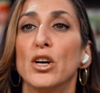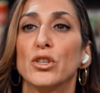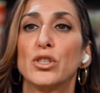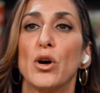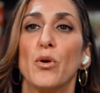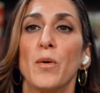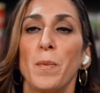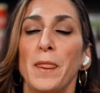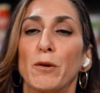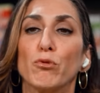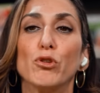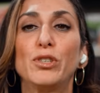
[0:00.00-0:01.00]
So
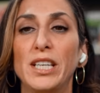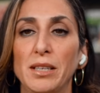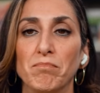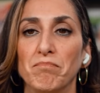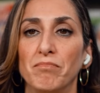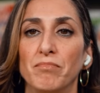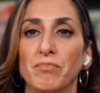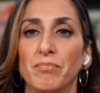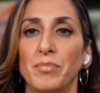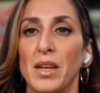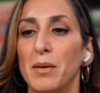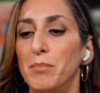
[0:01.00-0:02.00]
routine
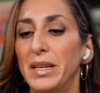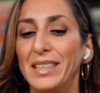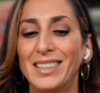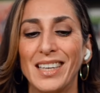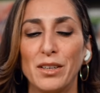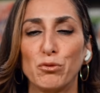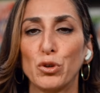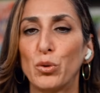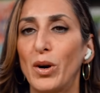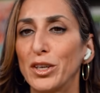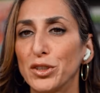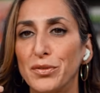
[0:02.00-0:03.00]
means that it
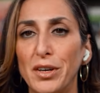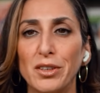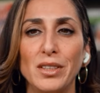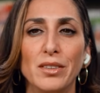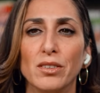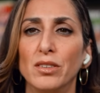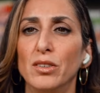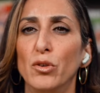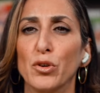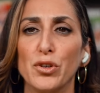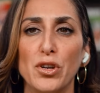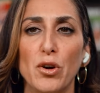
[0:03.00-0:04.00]
requires very little
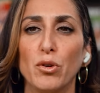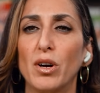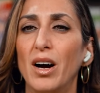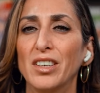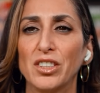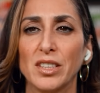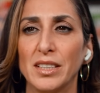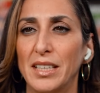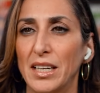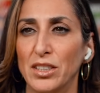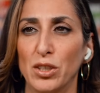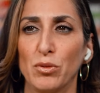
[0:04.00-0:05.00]
or no conscious
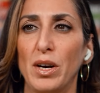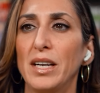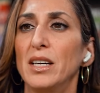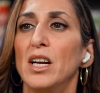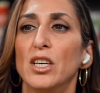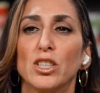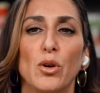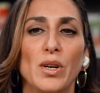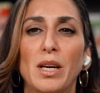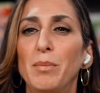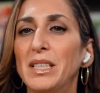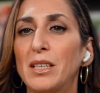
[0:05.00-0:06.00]
attention, right? So
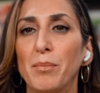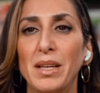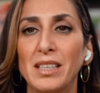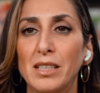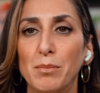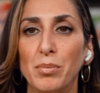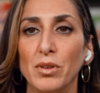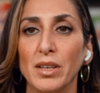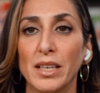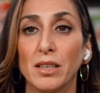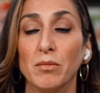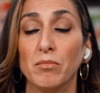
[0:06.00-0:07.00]
it could be something simple
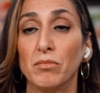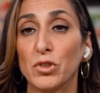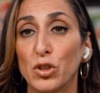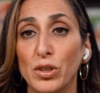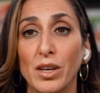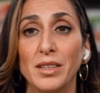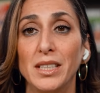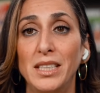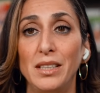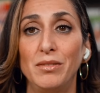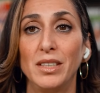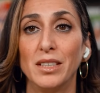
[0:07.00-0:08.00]
like turning on the
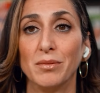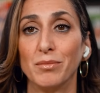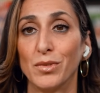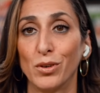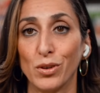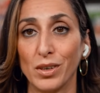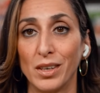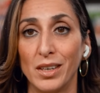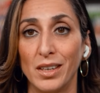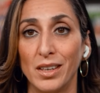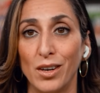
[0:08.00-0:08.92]
TV or